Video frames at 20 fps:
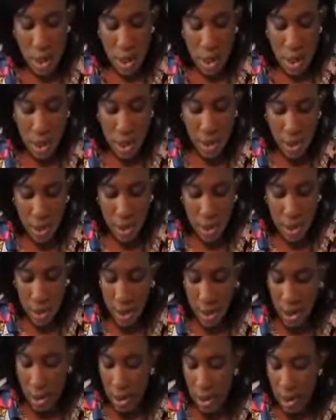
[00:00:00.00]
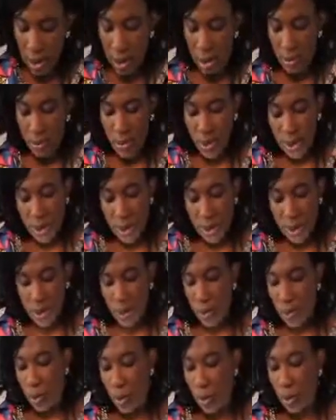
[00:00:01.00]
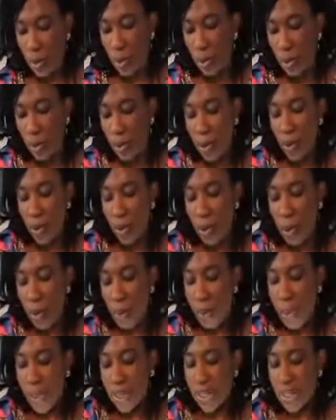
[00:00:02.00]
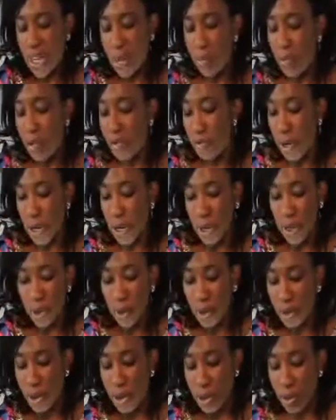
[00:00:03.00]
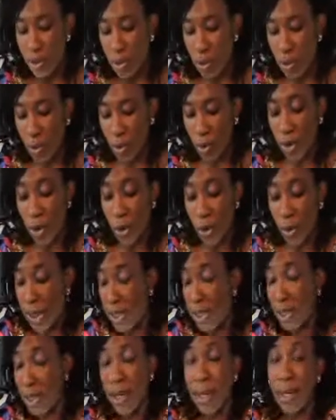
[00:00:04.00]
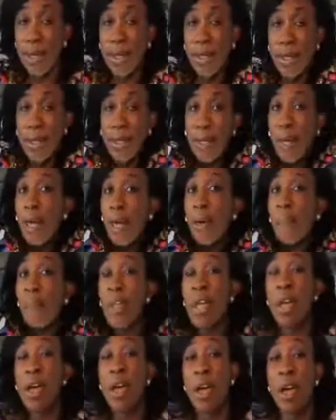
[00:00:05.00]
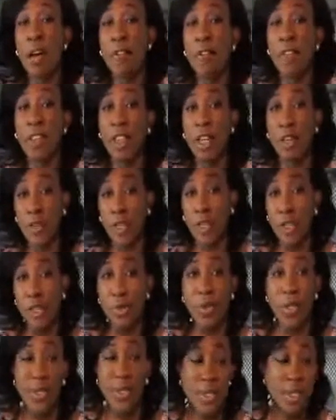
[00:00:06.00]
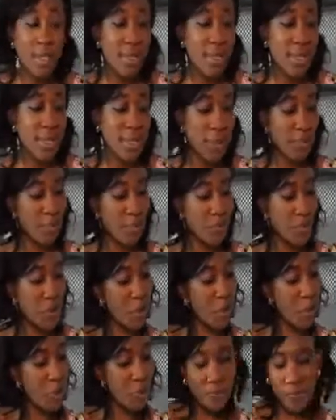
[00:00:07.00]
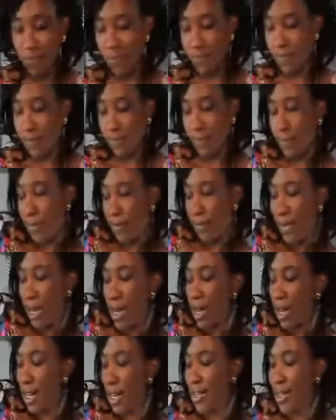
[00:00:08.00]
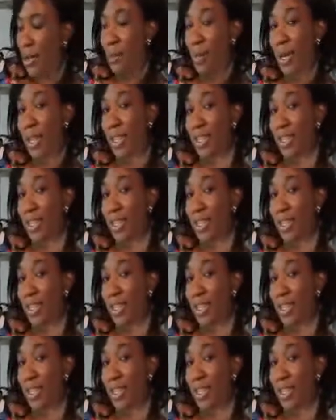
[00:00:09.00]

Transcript: as the base. So by the time you fry the onions or sweat it like they say, everything reduces. So let's go make the